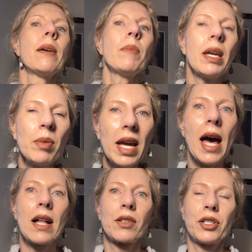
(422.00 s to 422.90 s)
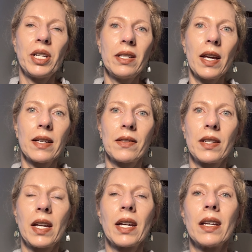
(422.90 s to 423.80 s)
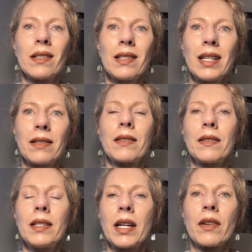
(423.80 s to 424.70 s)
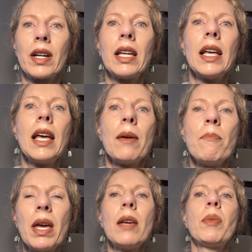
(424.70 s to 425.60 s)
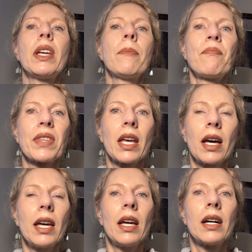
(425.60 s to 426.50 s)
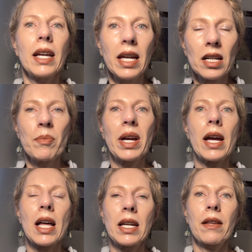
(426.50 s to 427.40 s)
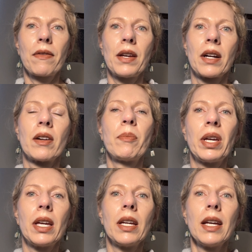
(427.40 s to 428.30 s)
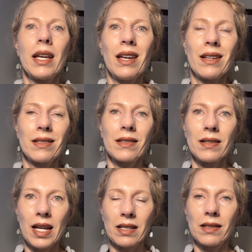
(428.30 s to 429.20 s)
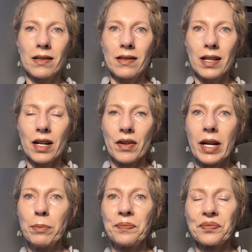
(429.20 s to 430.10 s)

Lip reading: Maybe allergy testing is necessary. Maybe antibiotic therapy is necessary.